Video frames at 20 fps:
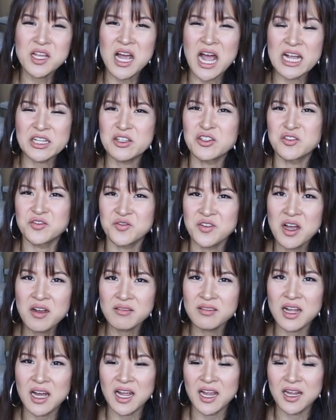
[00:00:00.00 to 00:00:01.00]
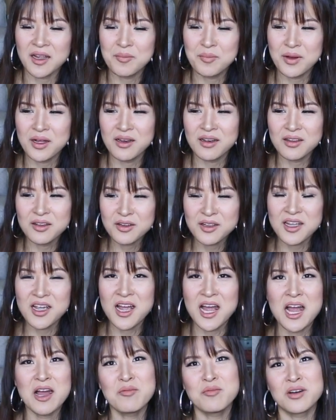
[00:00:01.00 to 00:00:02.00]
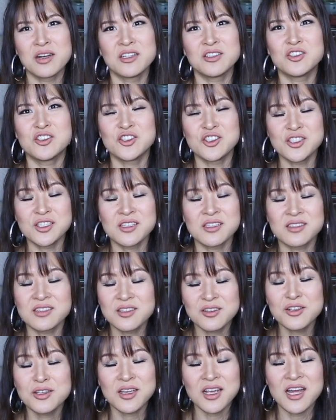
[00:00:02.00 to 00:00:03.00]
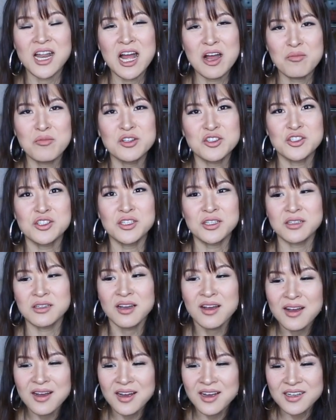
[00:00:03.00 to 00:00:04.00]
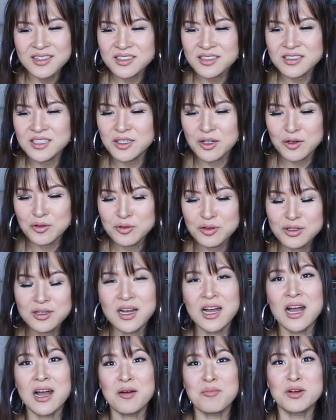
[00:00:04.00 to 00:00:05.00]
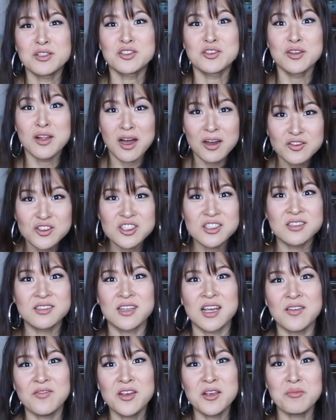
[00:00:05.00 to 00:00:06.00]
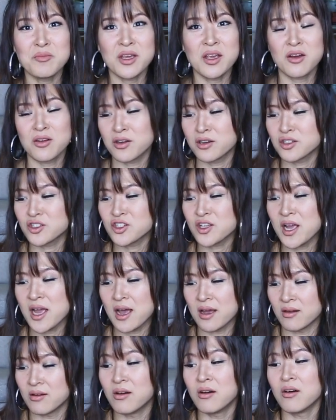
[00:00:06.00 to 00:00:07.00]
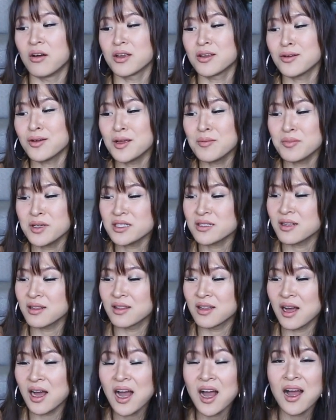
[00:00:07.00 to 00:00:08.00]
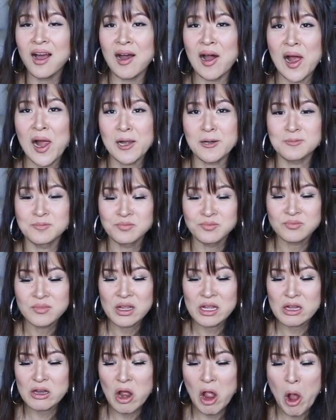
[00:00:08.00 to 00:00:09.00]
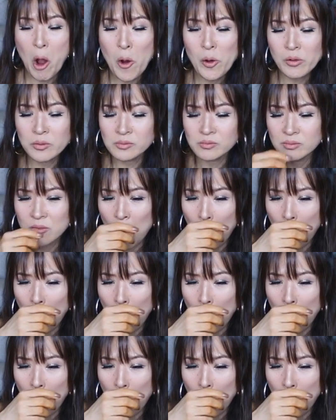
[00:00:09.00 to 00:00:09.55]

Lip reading: I just felt like, but look at how much she, you know, look how much love she's giving me on her channel. You know, it means a lot, you know.